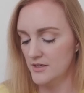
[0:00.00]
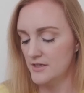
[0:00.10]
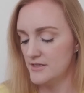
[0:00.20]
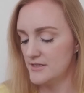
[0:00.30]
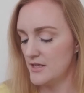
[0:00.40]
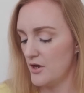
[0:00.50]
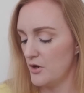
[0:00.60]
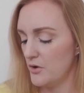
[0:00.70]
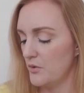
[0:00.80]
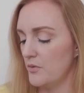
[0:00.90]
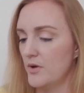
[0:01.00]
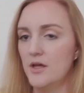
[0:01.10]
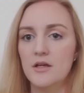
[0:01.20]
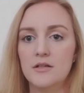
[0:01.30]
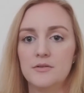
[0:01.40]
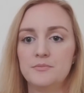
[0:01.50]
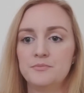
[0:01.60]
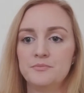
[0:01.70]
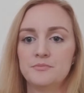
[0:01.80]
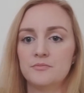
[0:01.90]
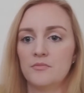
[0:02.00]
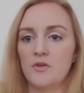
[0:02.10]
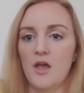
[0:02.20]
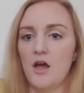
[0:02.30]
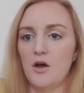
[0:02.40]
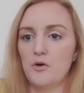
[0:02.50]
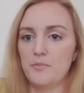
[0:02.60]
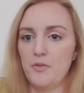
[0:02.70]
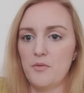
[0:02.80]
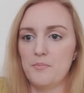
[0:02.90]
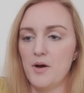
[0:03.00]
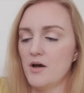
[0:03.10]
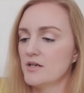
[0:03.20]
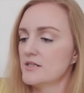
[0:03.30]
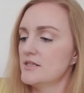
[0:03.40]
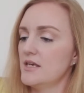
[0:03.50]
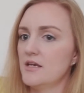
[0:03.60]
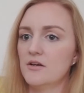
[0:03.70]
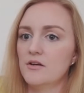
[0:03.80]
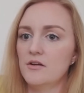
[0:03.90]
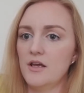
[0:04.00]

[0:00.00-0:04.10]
So I open the box here,